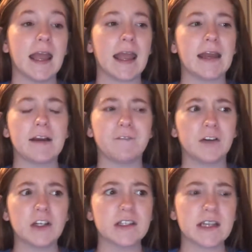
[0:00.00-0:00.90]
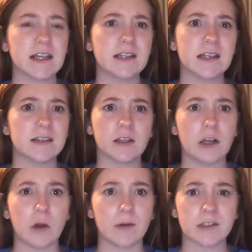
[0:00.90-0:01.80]
And at first he doesn't
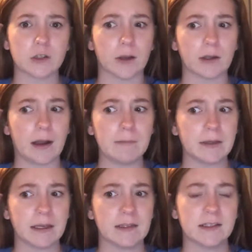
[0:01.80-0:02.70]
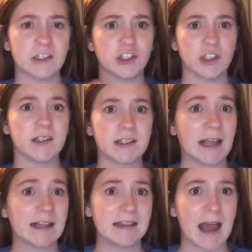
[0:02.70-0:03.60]
know what's going on because it's just
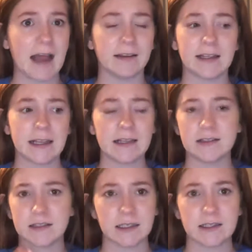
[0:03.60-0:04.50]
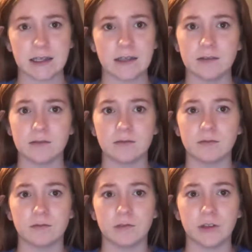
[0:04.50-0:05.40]
like that, like he doesn't
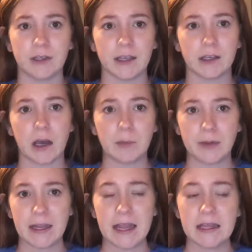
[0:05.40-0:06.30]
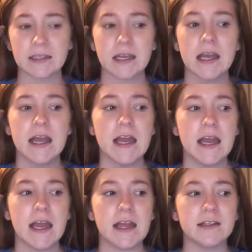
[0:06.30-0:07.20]
really comprehend.
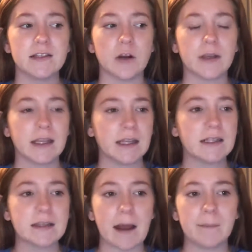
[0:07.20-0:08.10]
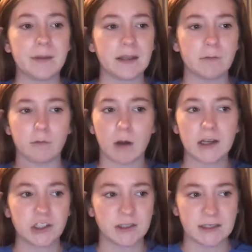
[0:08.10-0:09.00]
And so he gets up, he
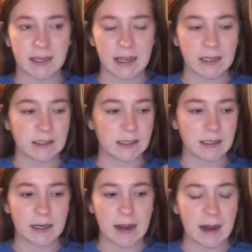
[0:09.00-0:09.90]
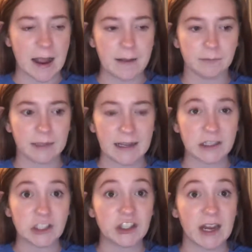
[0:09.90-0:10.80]
washes his hands, and I'm like
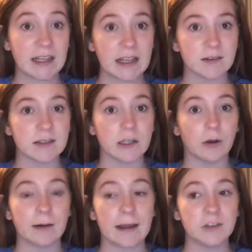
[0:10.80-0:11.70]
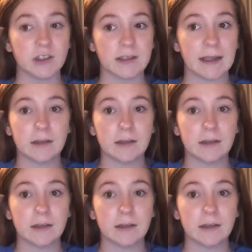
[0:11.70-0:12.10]
shaking still, and I just